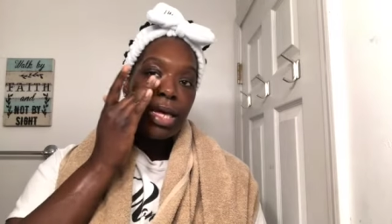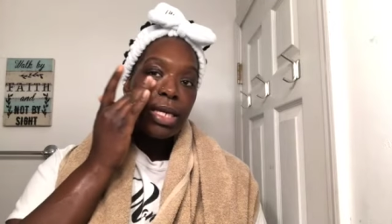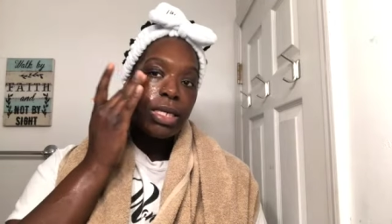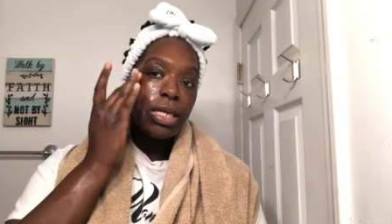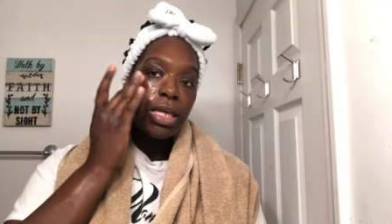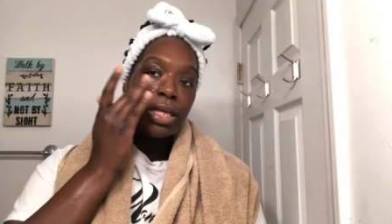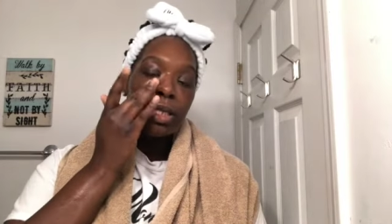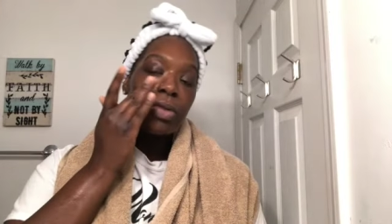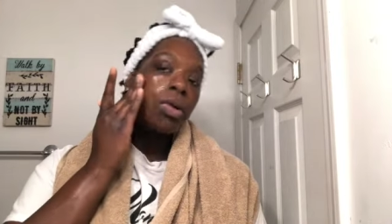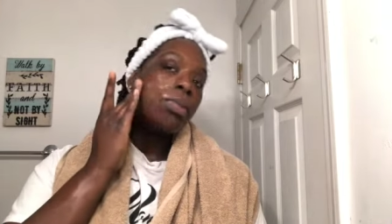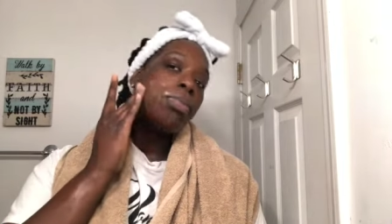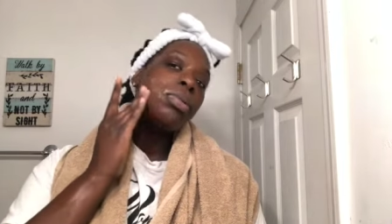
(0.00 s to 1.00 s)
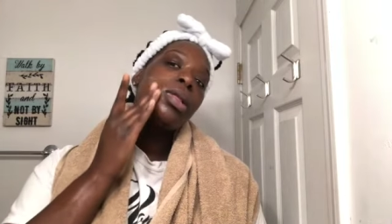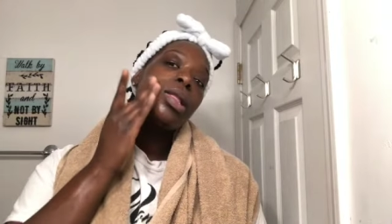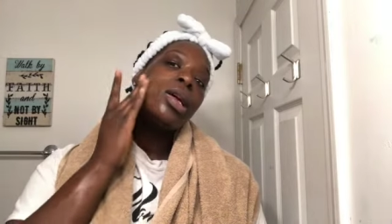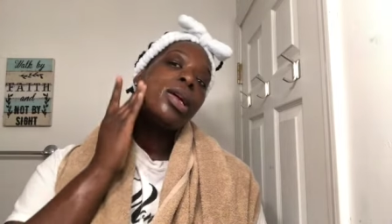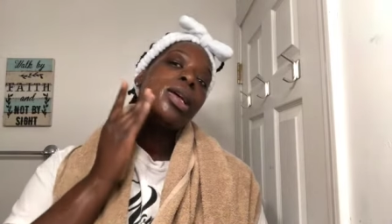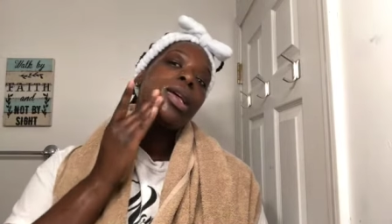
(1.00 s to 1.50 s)
It says to
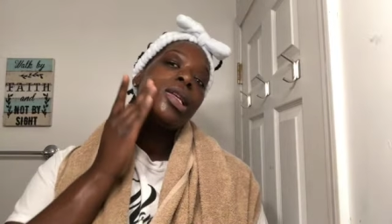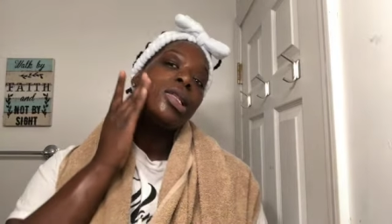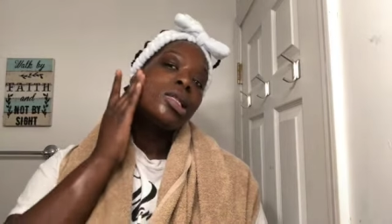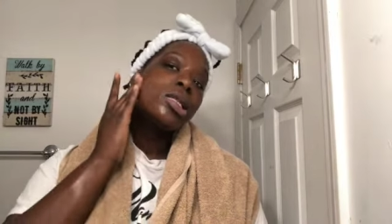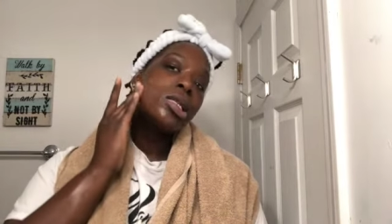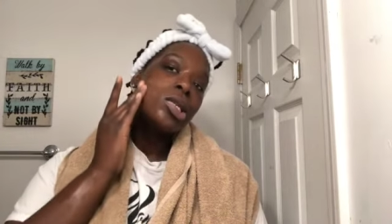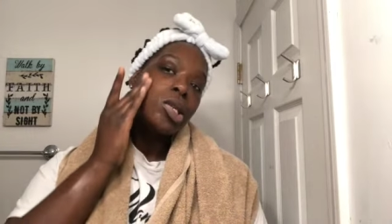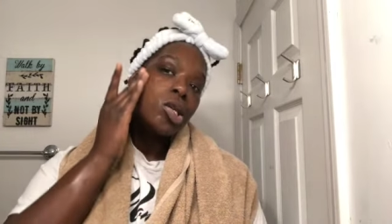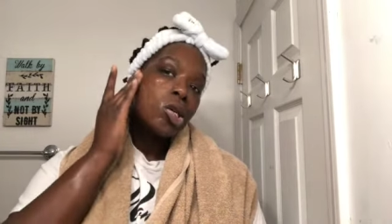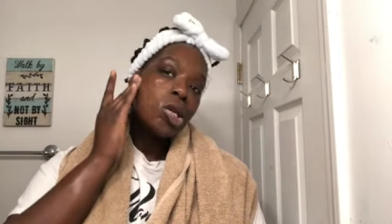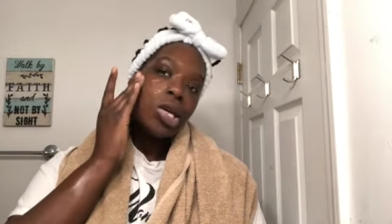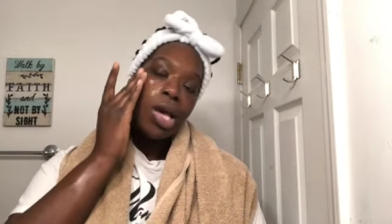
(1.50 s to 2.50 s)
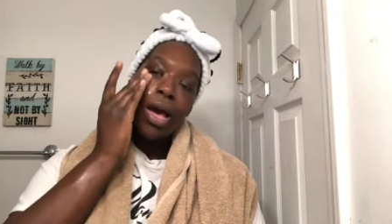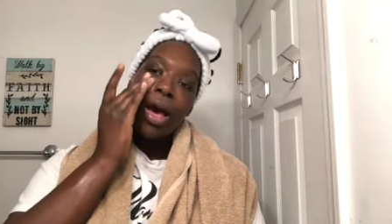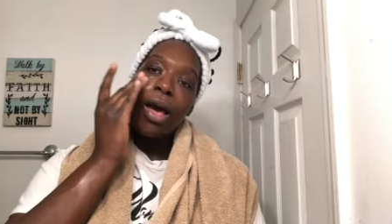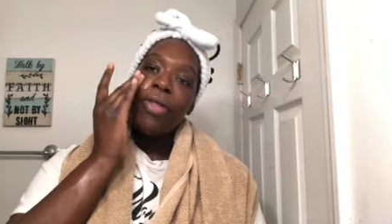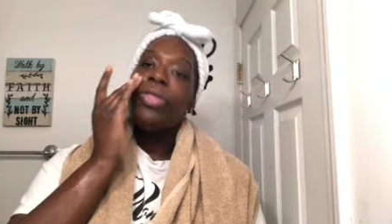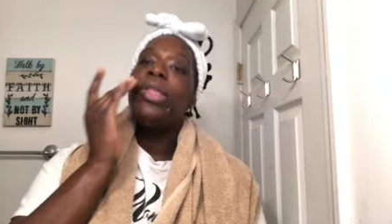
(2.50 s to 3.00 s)
apply it
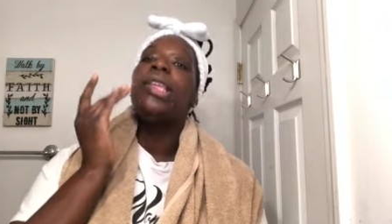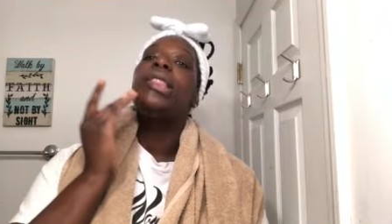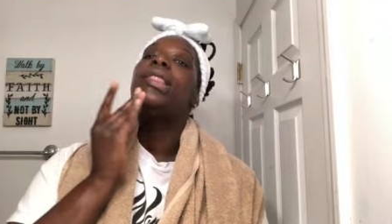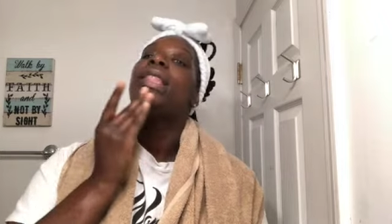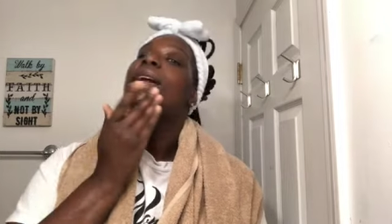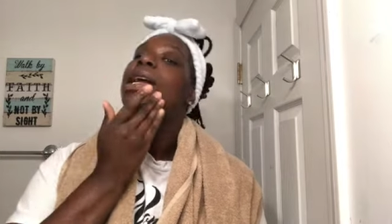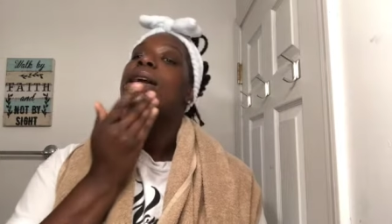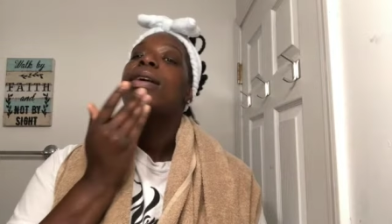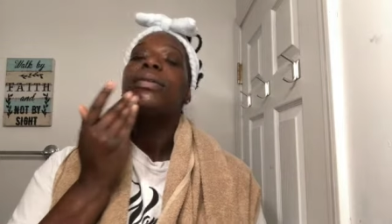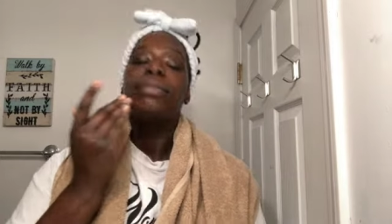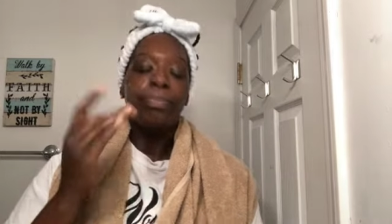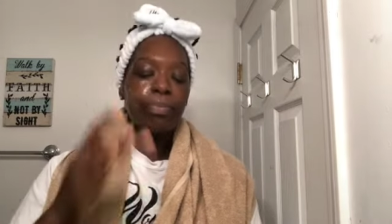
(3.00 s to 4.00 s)
a thin layer.